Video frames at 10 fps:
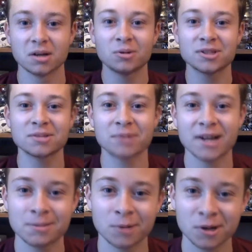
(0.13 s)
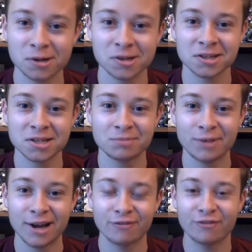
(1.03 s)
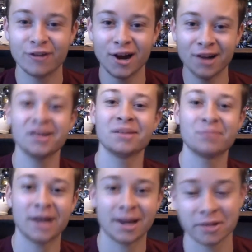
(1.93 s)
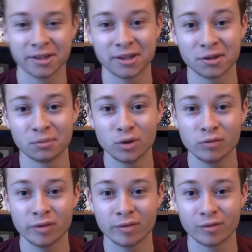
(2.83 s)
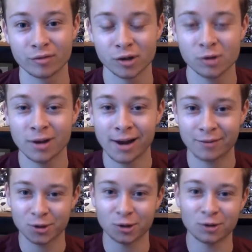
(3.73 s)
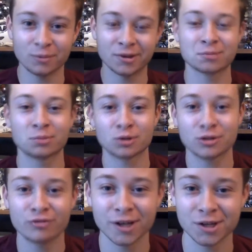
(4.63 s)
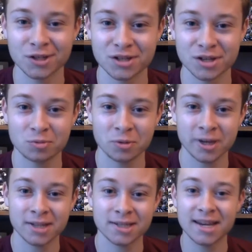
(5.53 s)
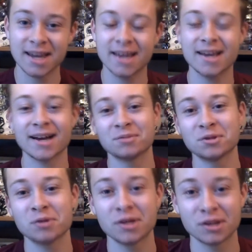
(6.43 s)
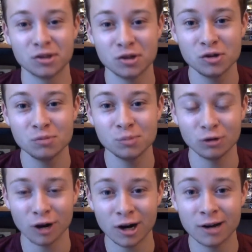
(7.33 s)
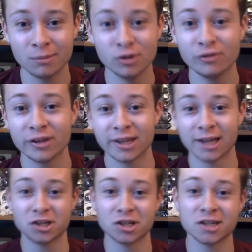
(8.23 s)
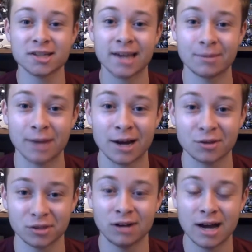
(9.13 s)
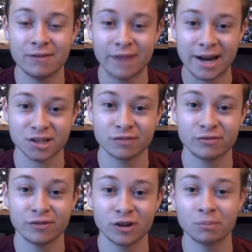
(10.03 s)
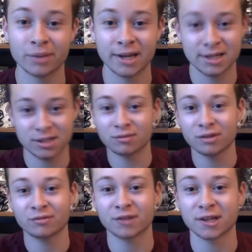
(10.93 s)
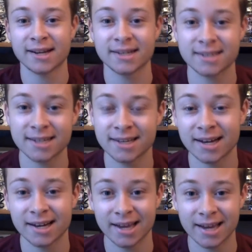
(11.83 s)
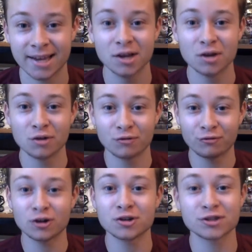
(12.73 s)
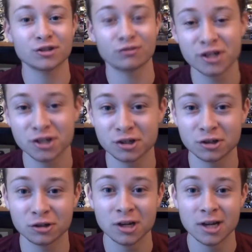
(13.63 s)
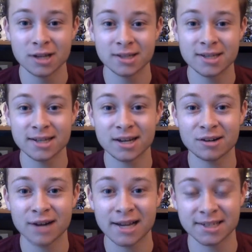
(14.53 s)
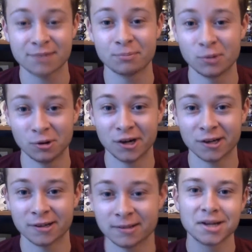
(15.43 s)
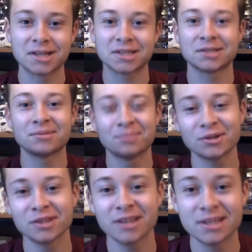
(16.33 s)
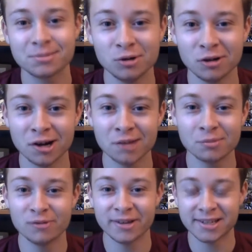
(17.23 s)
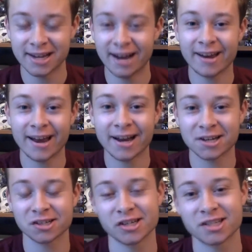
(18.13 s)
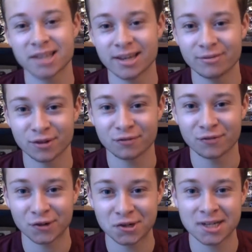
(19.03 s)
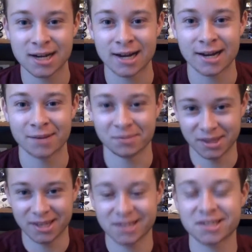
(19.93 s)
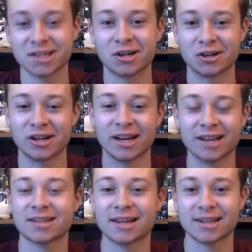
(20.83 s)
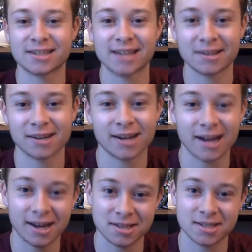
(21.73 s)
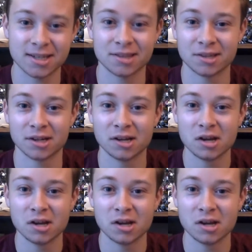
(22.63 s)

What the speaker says: What's up, guys? Parker Talks is back, finally back with another movie review after all of my sports videos this week. Today, I'm doing the new Mulan movie that just came out, the live-action film based off of the 1998 first original Disney classic Mulan. So both of these Mulan movies I had actually seen for the first time this year. Yeah, it's kind of sad that I hadn't seen the